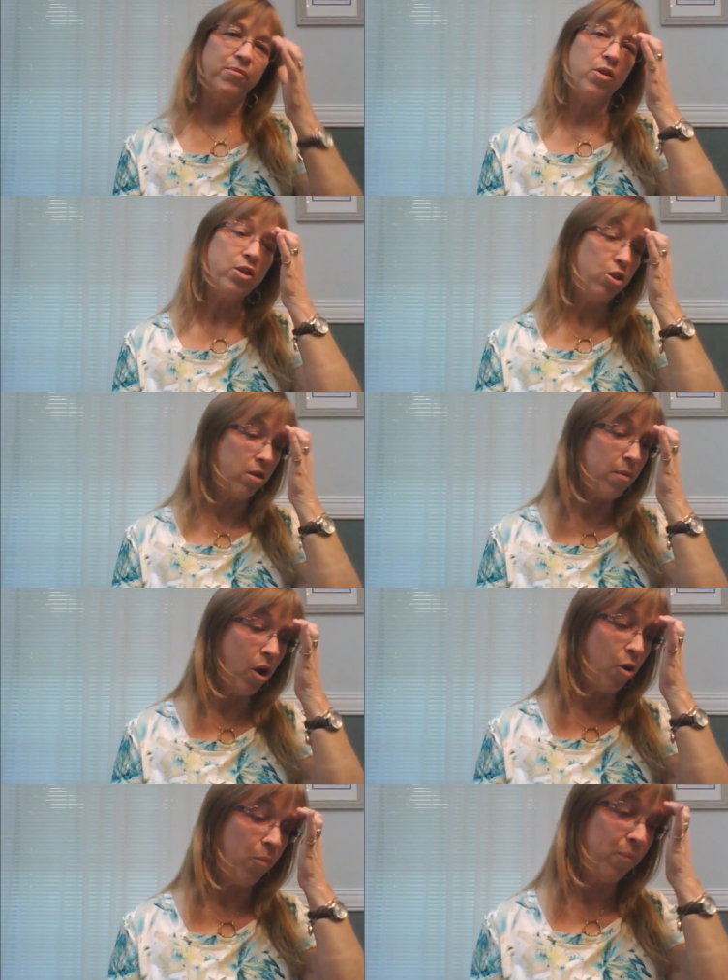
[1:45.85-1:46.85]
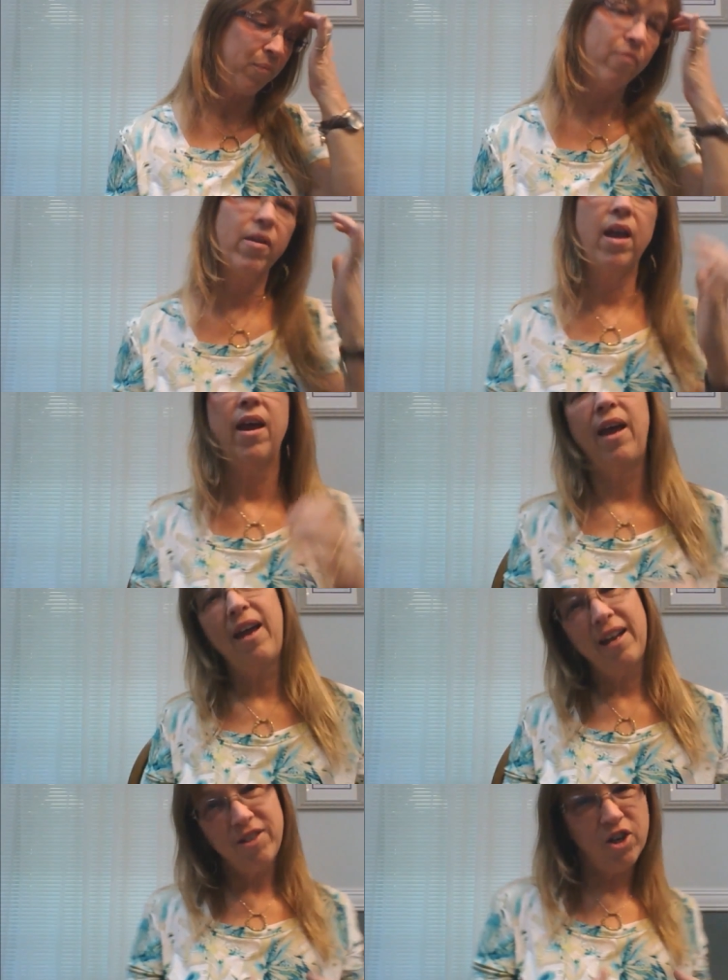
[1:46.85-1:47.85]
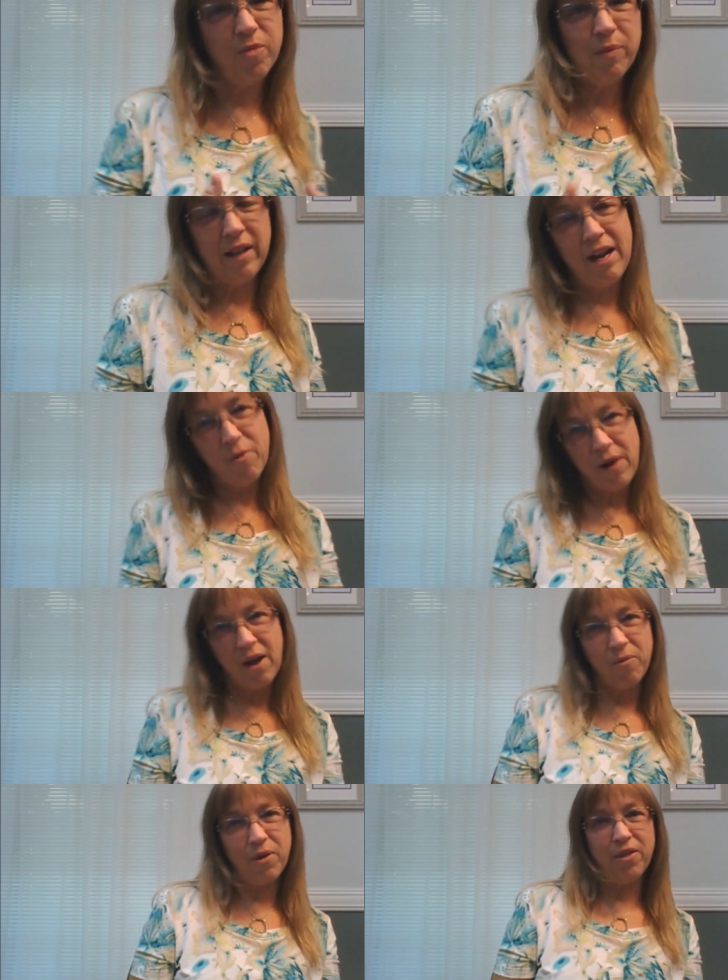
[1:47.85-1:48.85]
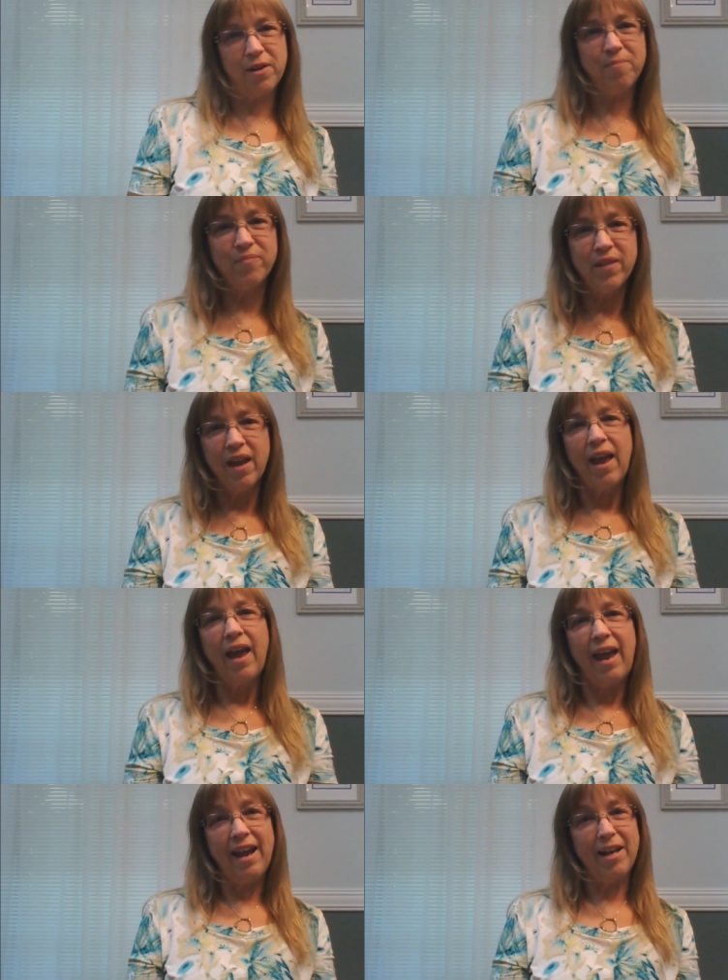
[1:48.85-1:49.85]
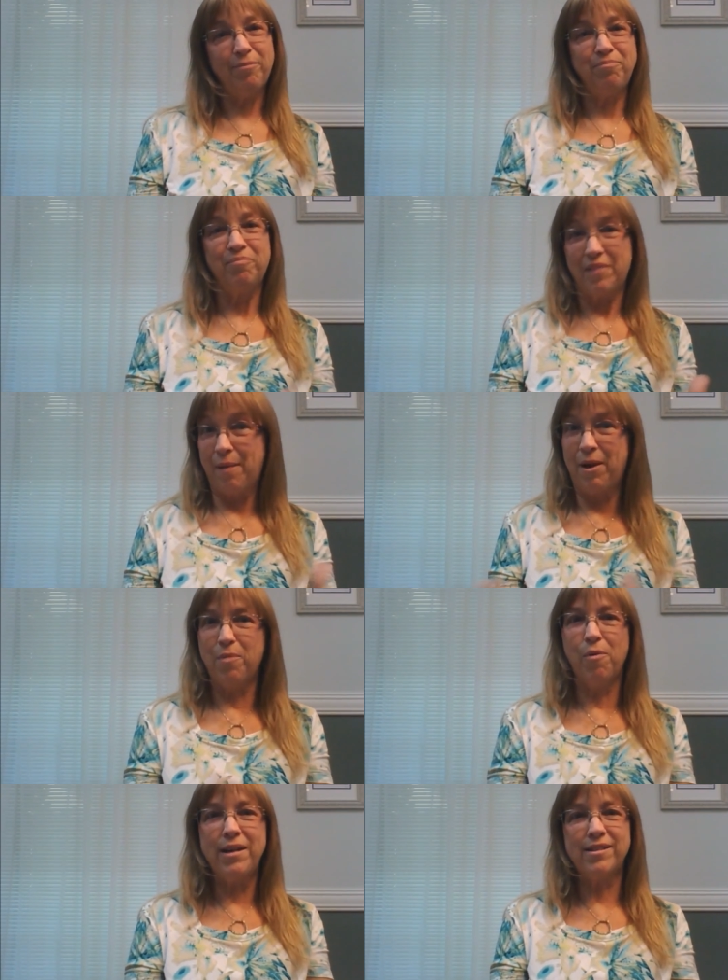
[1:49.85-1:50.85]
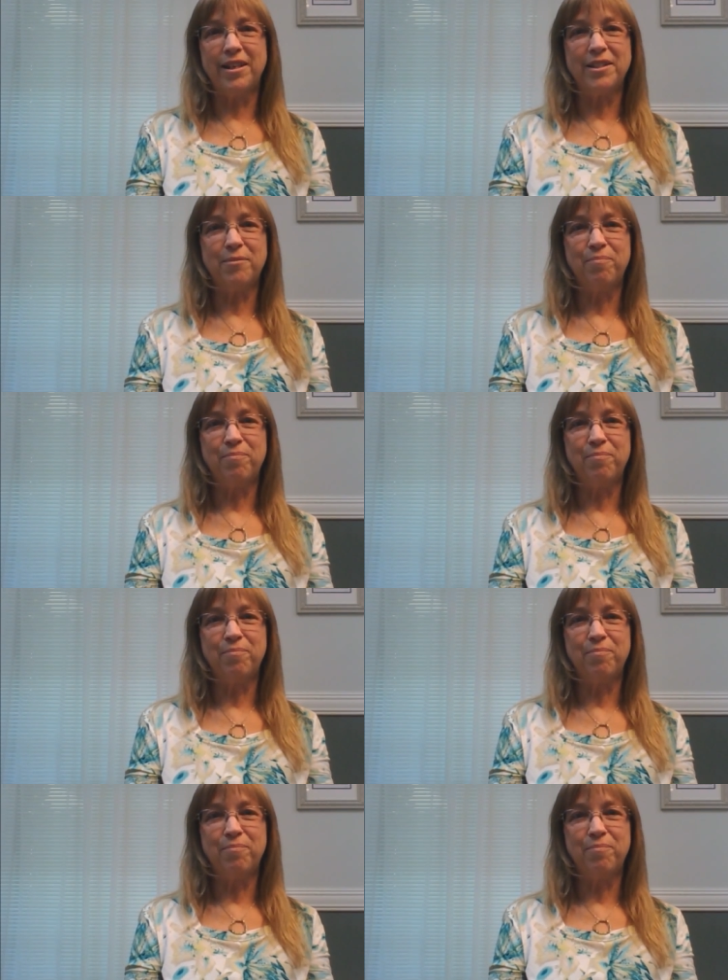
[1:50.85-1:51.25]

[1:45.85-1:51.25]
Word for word: So I took them home and started playing around with them and I made a bracelet.